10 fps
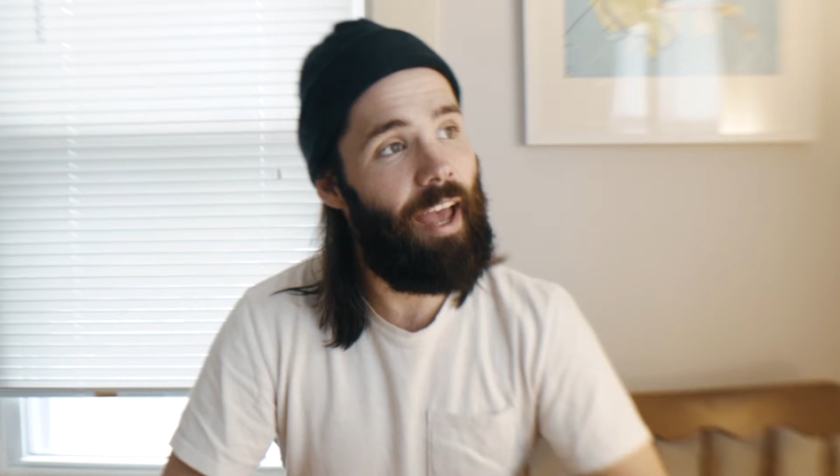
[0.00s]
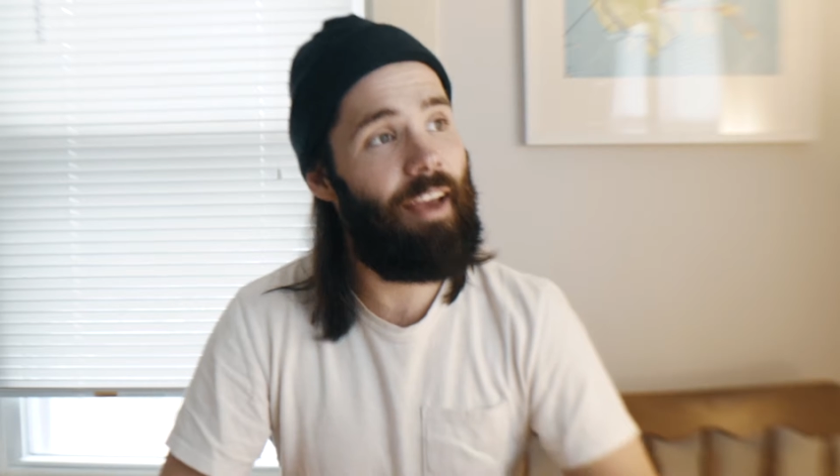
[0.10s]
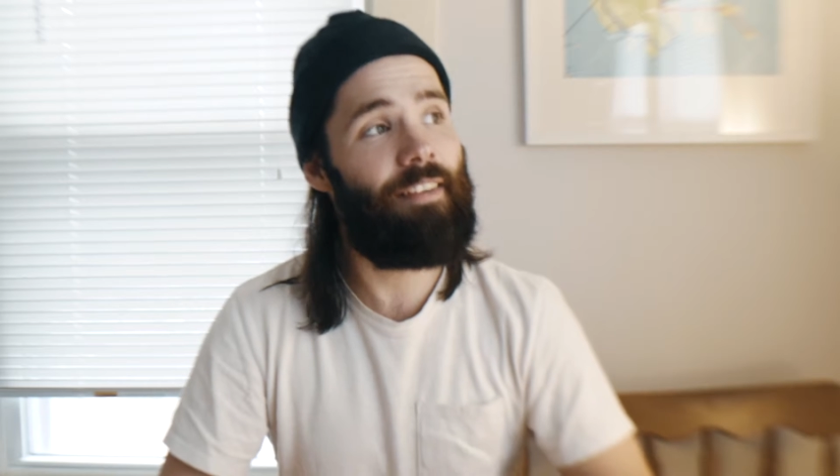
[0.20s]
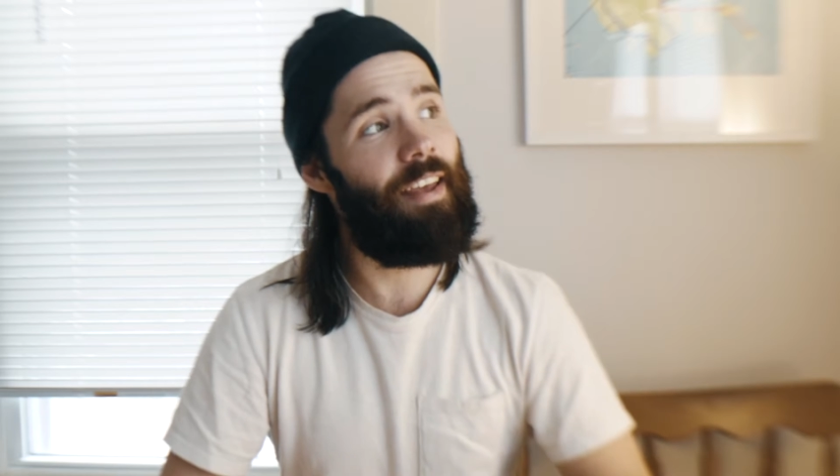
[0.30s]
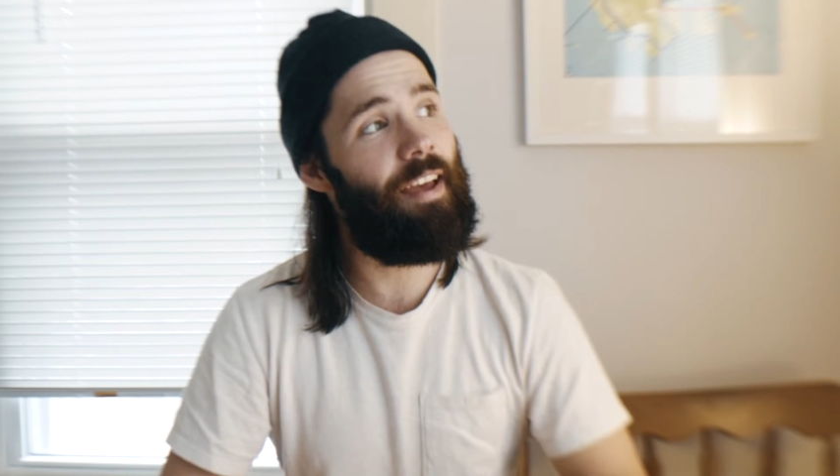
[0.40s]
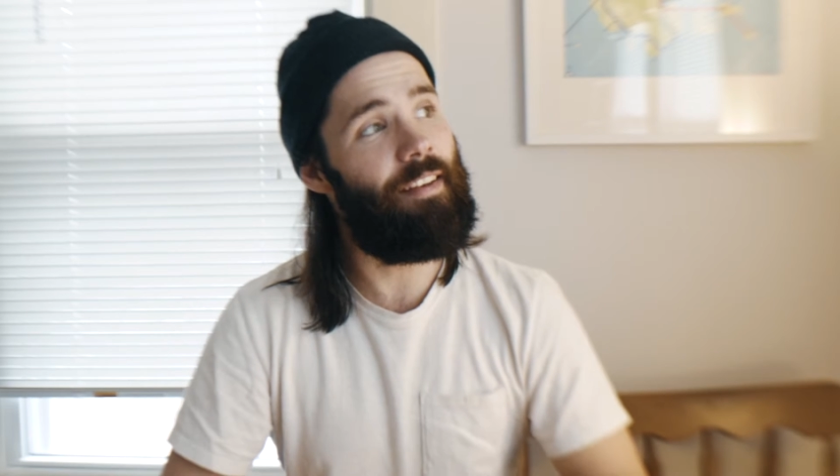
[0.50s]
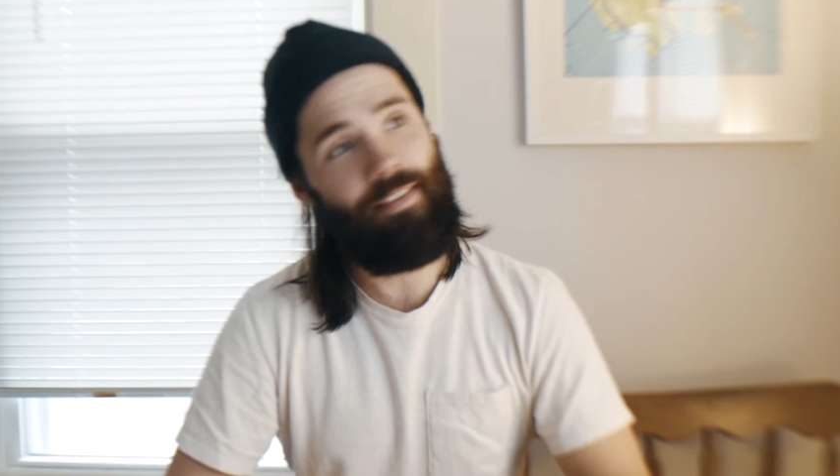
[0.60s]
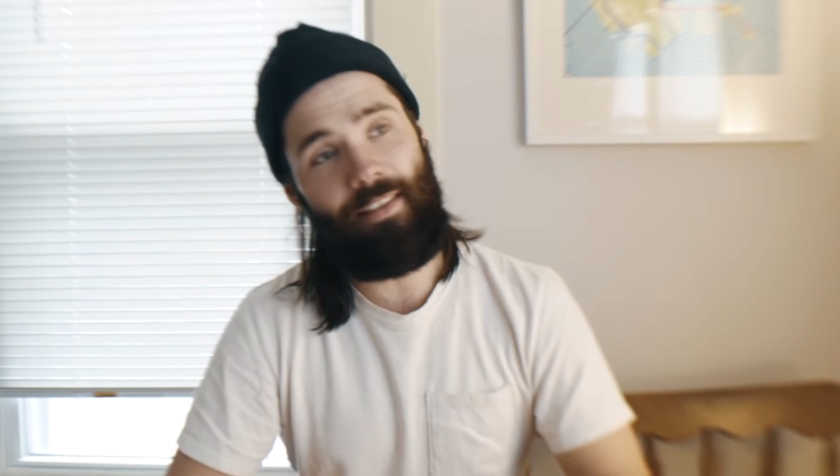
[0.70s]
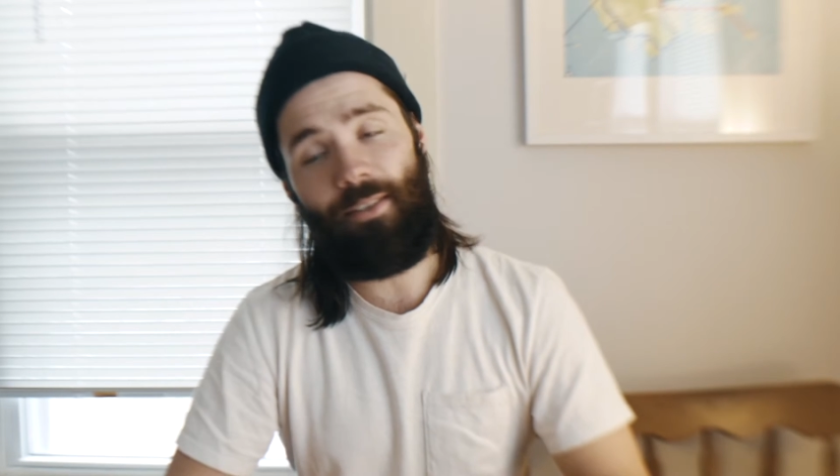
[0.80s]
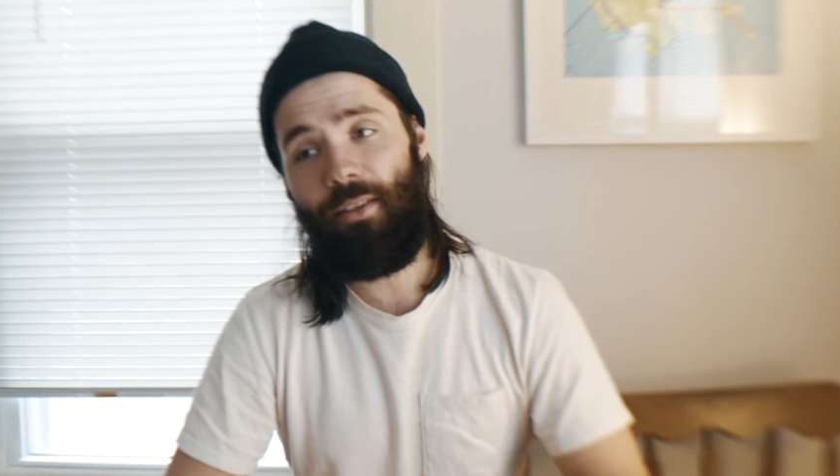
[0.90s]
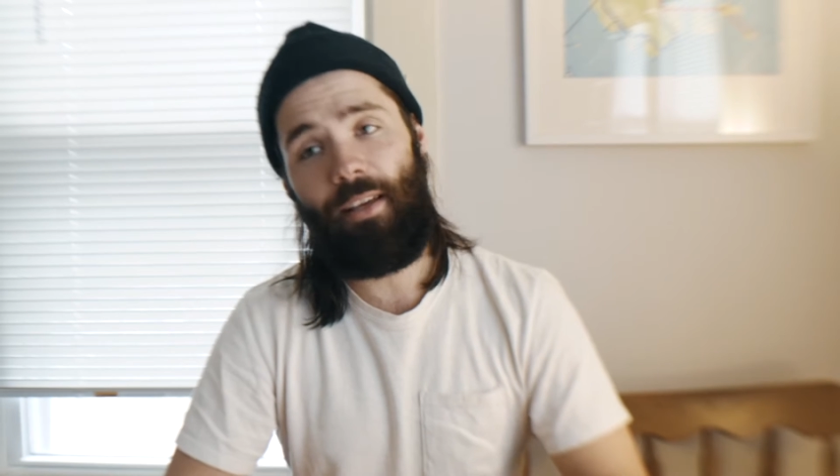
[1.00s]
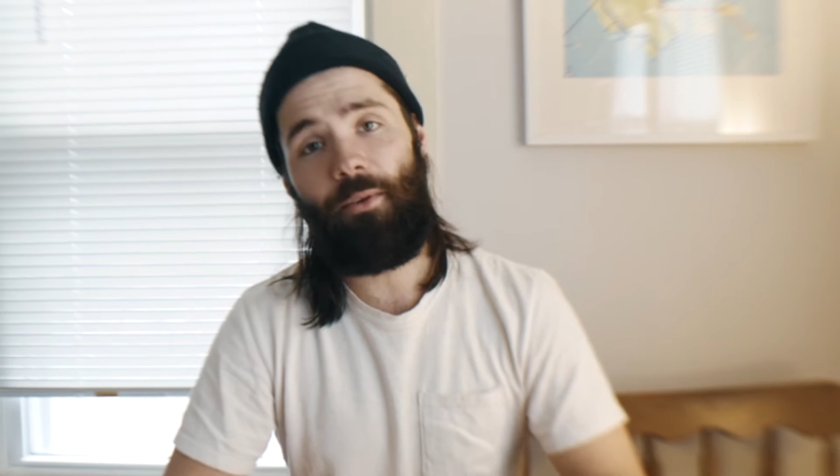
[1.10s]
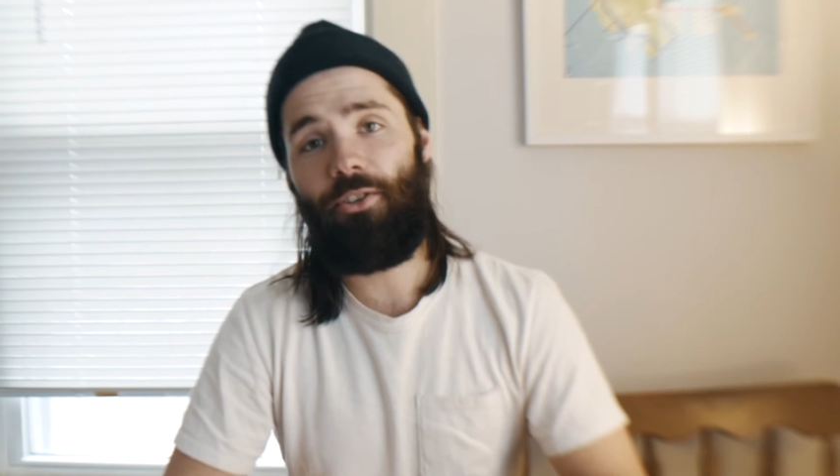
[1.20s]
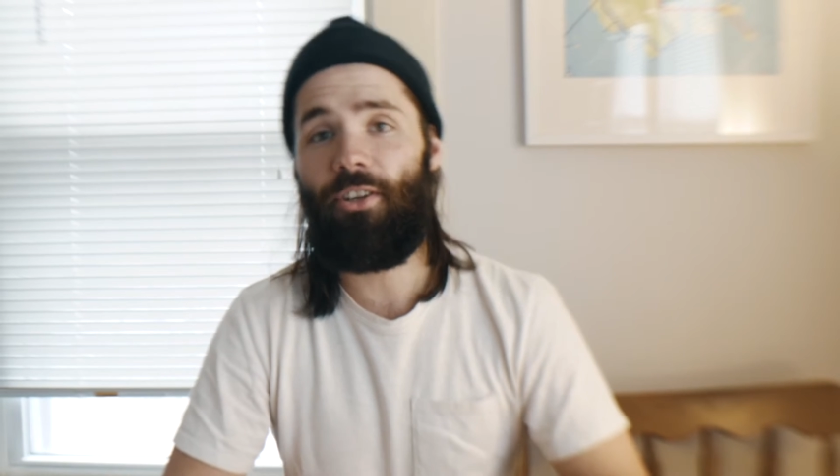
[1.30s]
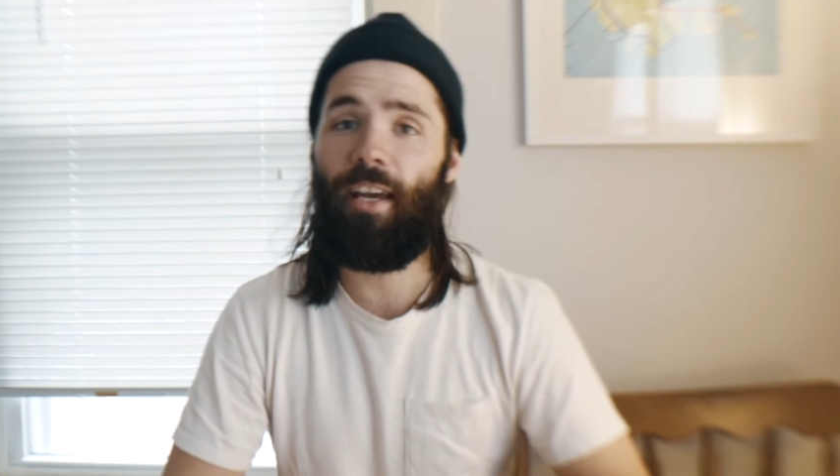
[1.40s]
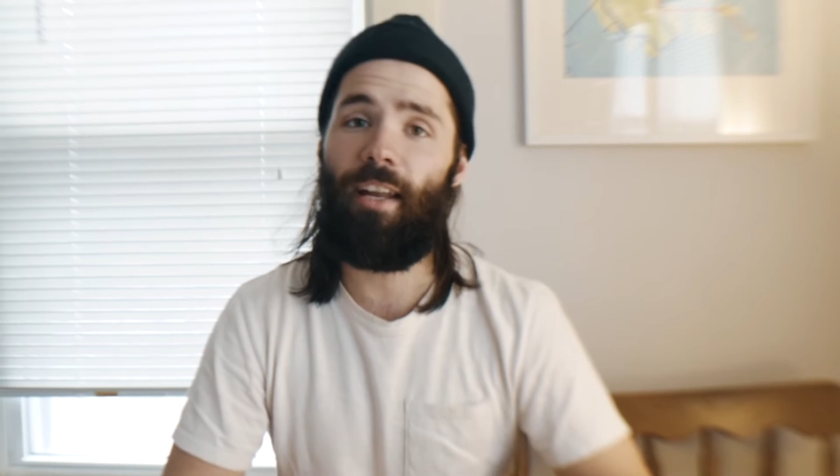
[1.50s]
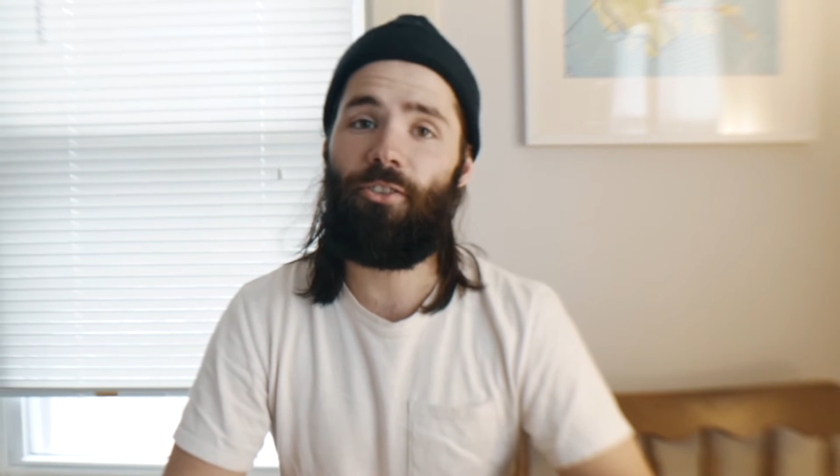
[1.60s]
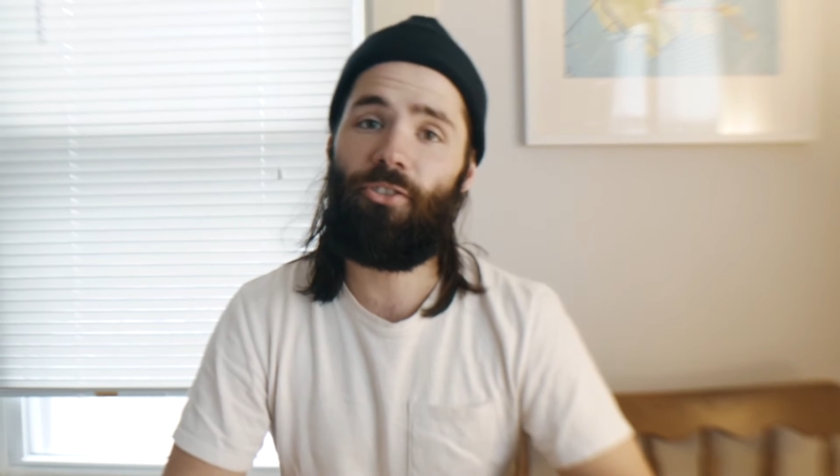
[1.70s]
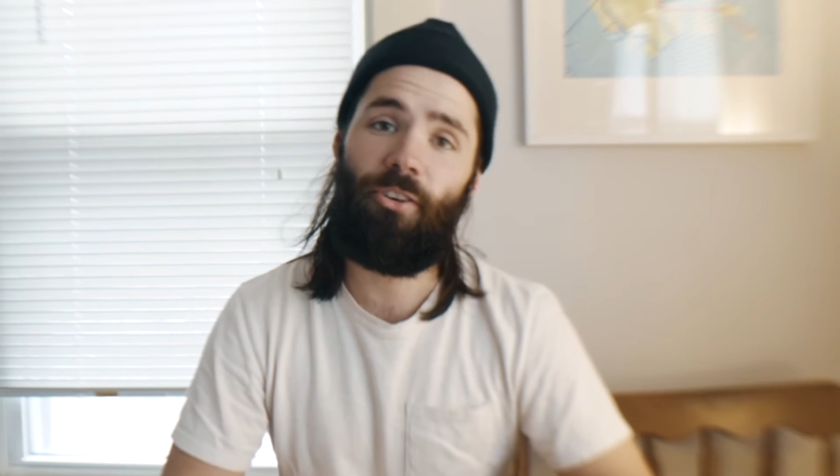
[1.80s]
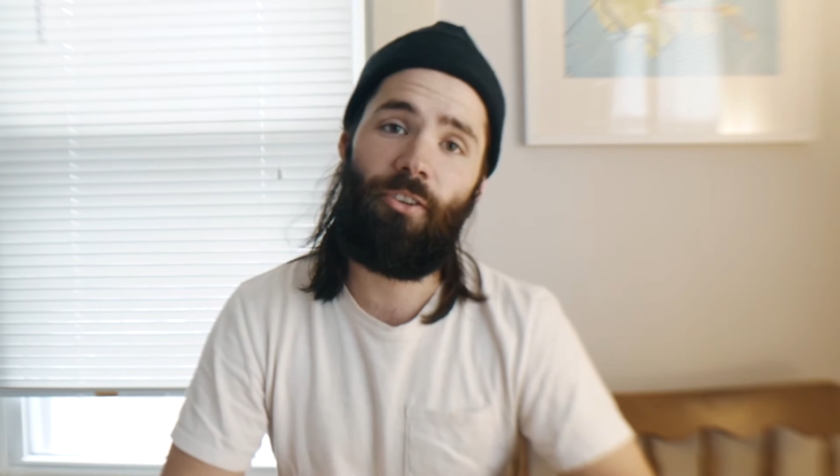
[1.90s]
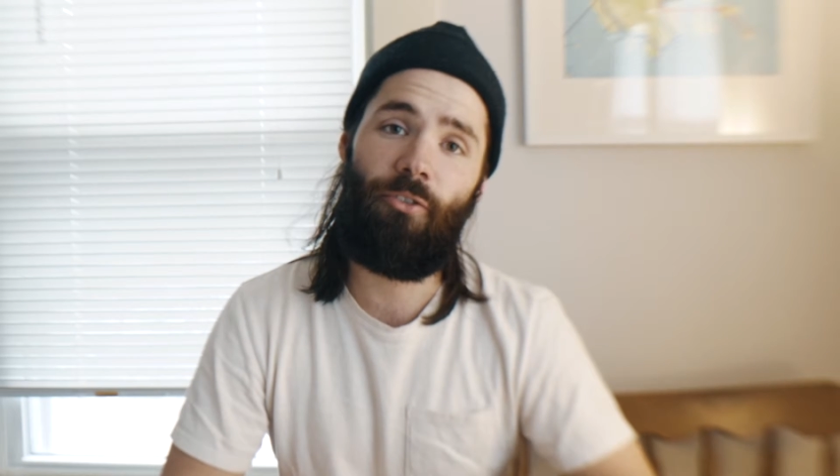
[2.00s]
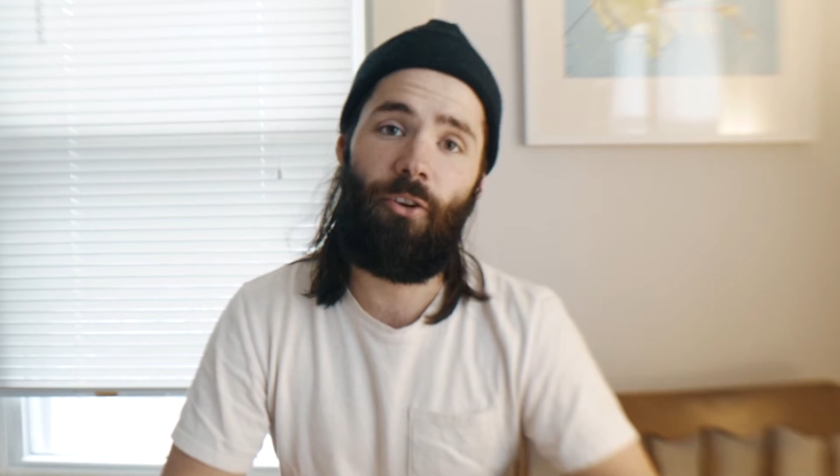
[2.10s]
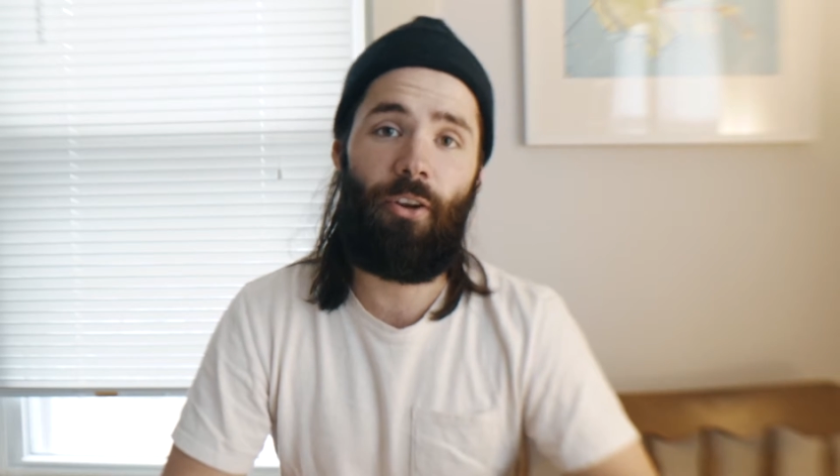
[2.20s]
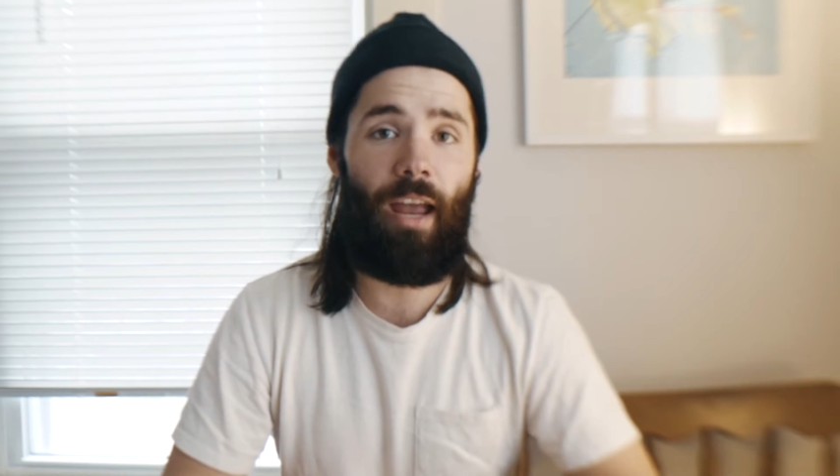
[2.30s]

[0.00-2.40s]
hey Isaiah, do you think we should get insurance for your